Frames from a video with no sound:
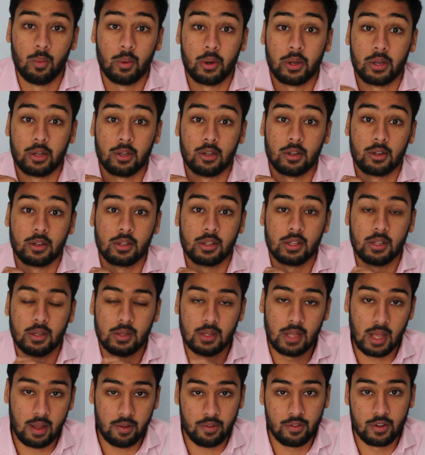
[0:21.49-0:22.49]
We're going to look at
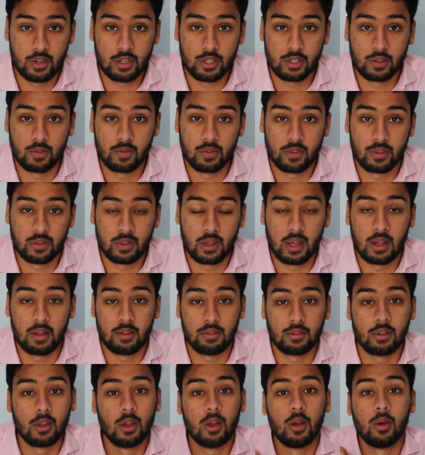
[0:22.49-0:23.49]
the definition of
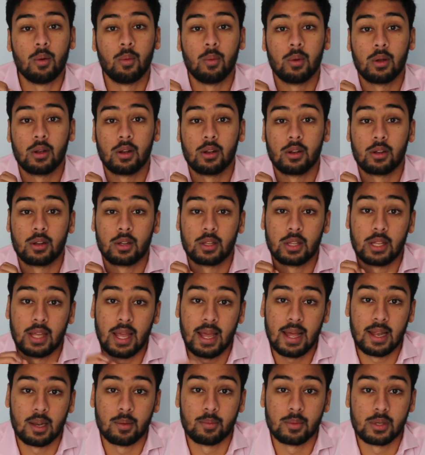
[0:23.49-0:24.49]
theft, we're going to look at
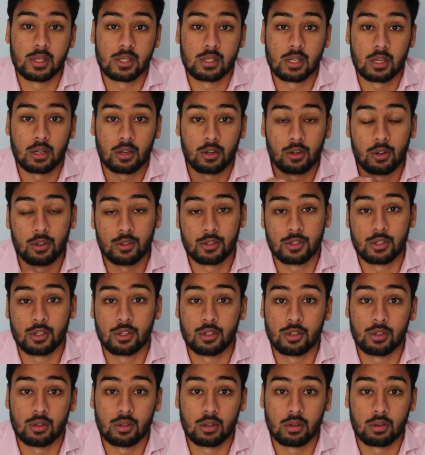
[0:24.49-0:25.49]
the elements that
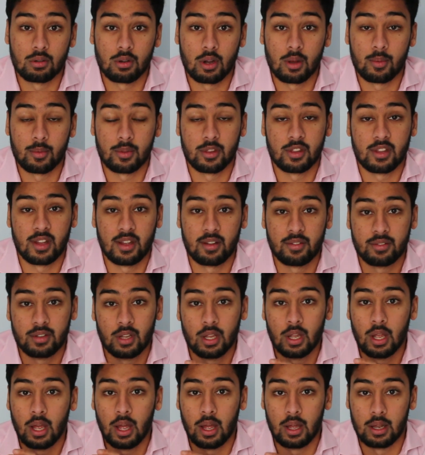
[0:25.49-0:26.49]
constitute the crime of
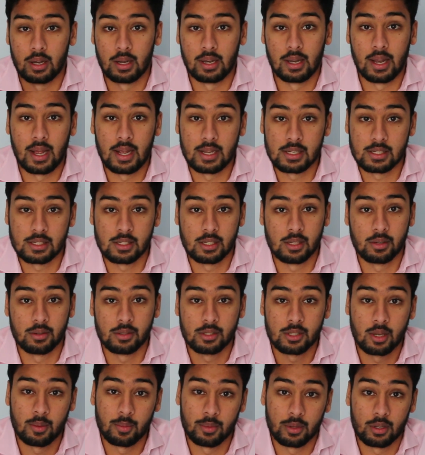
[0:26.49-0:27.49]
theft, and
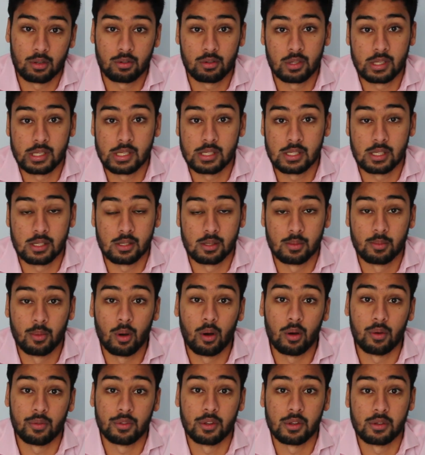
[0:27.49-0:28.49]
lastly some of the
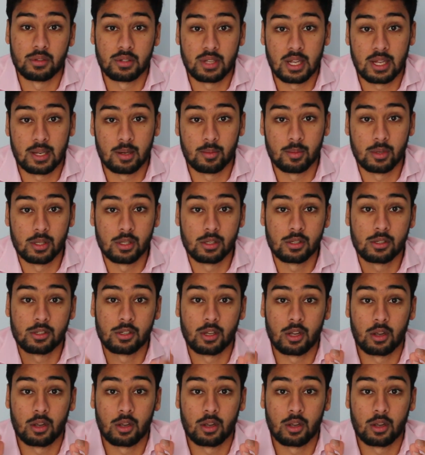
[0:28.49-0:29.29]
criticism of those elements.